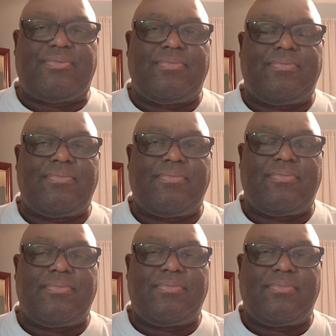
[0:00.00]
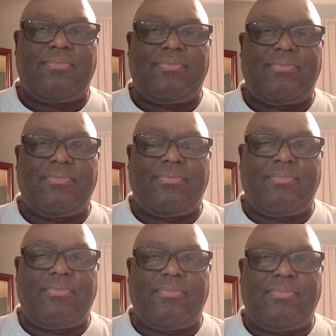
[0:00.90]

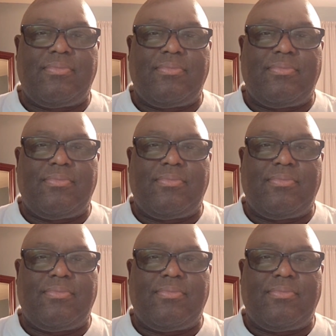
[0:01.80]
No one is speaking in this clip.